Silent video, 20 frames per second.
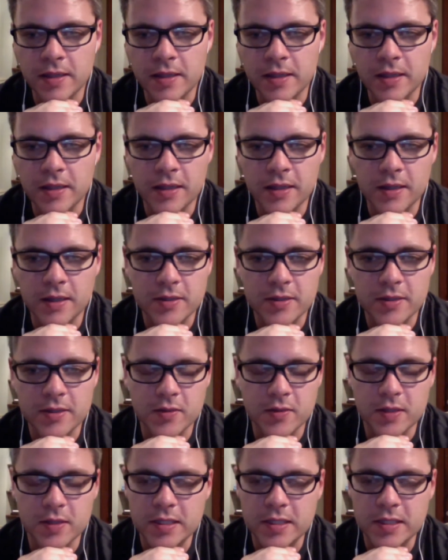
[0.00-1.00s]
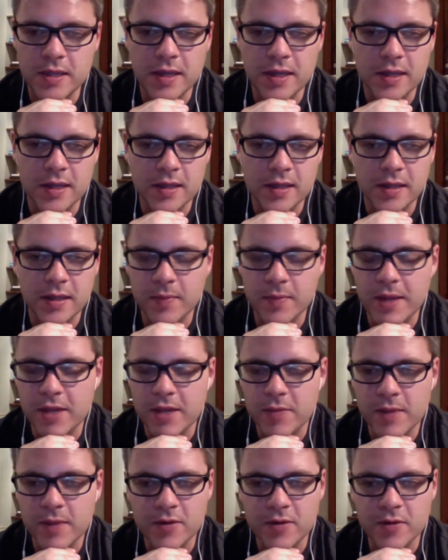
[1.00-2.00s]
it also is not a
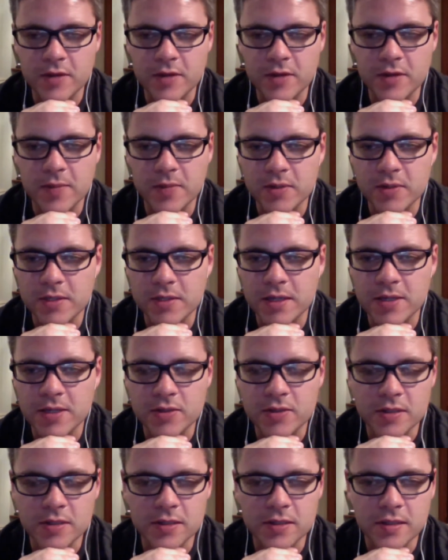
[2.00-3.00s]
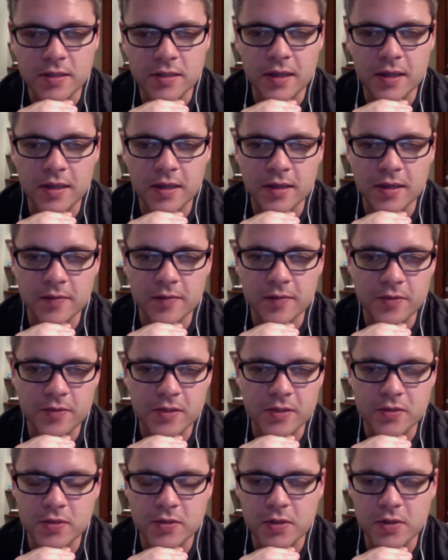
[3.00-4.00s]
mathematical computation of
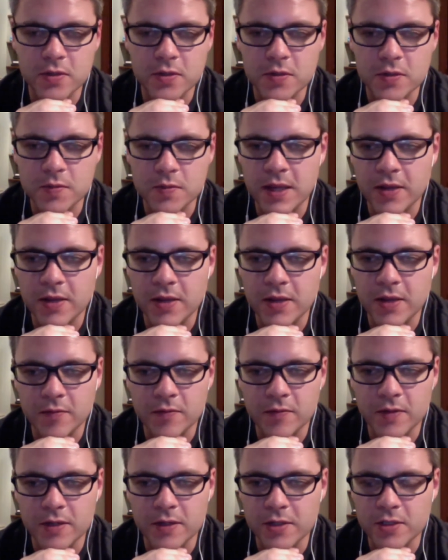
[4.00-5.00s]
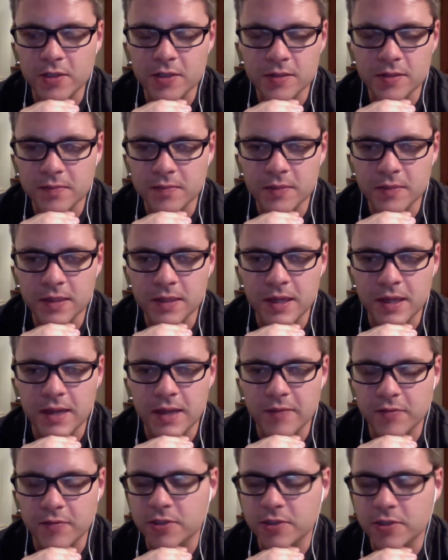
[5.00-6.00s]
just the nose, palate, and finish and
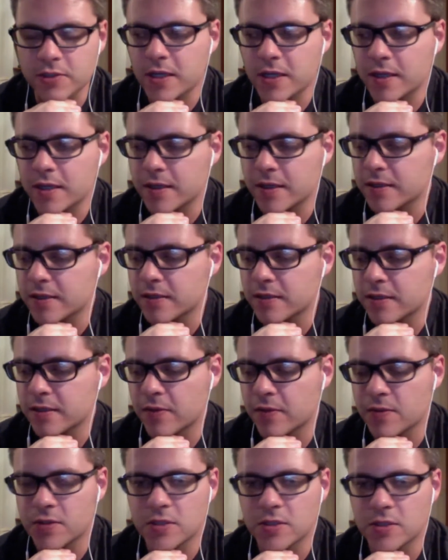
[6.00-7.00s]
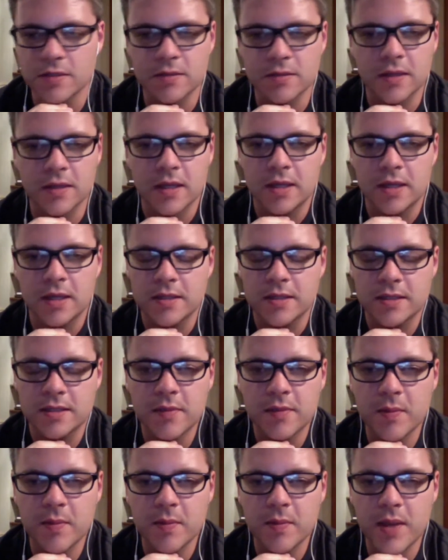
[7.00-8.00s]
average. It's just
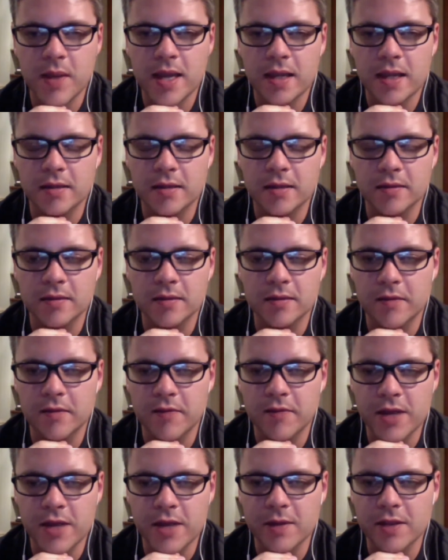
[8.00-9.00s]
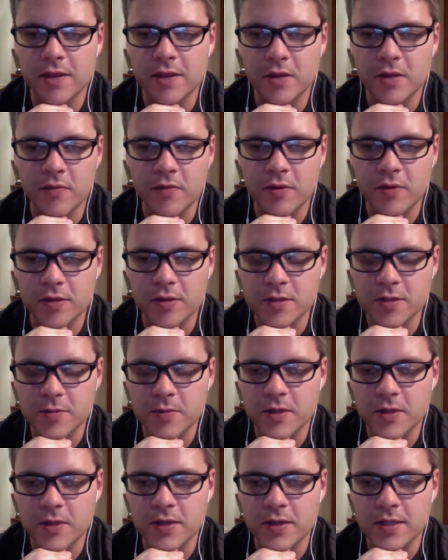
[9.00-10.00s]
stepping back and evaluating the overall
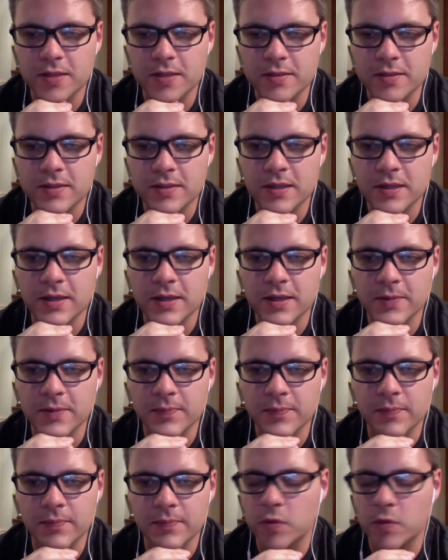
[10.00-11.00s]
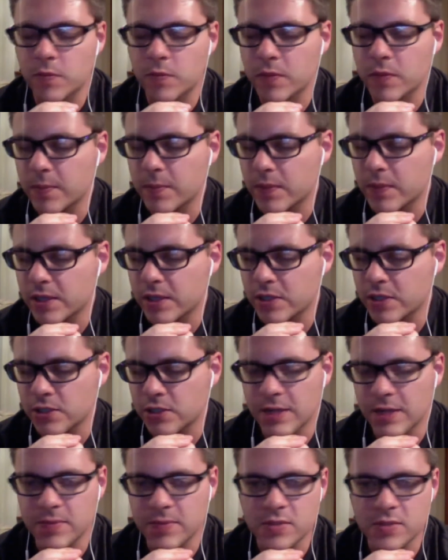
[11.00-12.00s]
experience, more big picture.
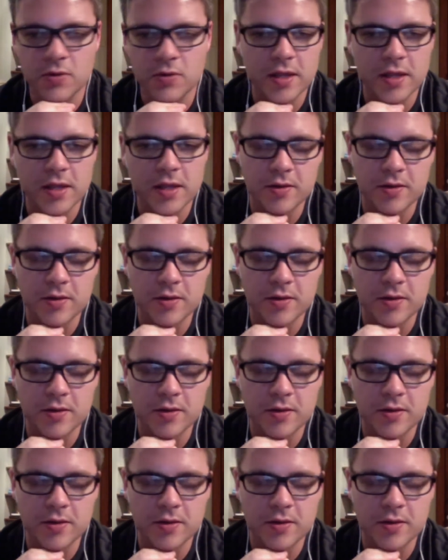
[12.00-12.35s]
I'm still right there,